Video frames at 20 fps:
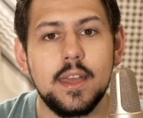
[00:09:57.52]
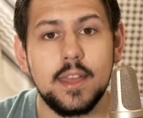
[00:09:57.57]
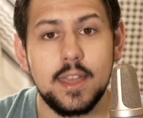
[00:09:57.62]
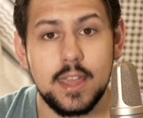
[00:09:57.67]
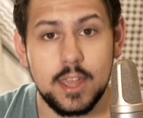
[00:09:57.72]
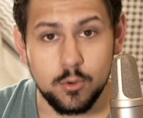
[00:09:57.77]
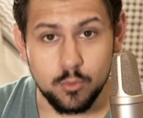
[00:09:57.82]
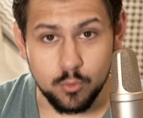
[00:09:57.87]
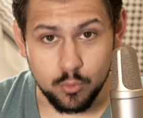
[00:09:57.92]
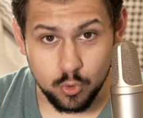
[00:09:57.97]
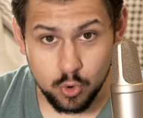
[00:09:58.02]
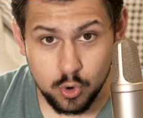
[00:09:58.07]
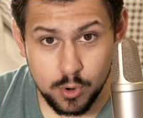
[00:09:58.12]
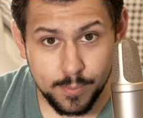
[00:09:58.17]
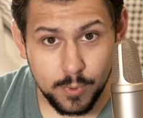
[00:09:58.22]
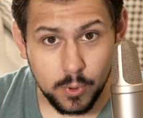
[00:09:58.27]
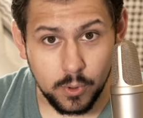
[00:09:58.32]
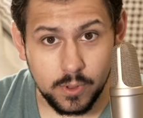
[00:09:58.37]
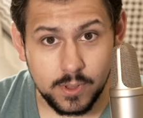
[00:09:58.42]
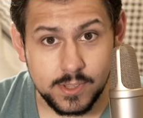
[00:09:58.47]
in
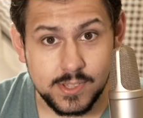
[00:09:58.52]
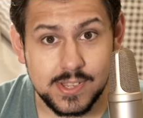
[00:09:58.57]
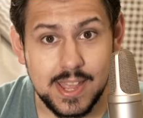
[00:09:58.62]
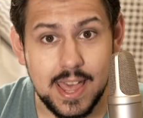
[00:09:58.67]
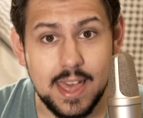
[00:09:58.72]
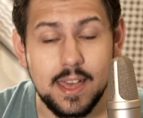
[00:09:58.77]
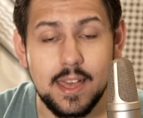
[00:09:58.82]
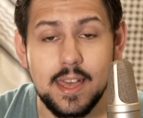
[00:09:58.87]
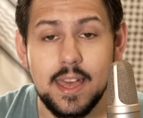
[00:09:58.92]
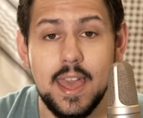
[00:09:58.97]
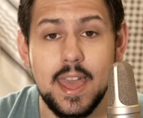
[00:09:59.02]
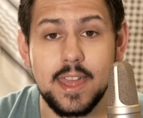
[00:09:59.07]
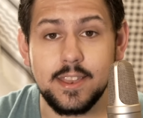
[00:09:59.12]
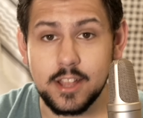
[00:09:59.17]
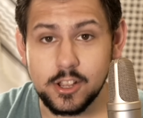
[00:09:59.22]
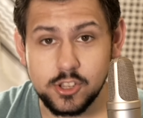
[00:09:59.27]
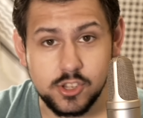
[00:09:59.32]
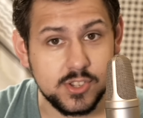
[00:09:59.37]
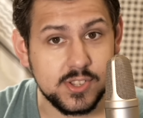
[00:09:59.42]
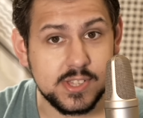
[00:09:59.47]
rubles And
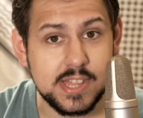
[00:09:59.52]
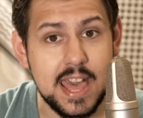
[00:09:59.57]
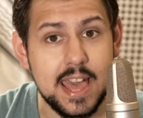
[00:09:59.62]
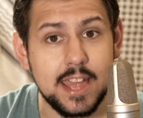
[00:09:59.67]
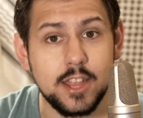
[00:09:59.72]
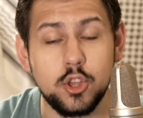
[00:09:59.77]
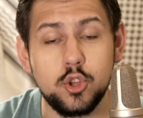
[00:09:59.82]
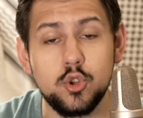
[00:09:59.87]
not just that,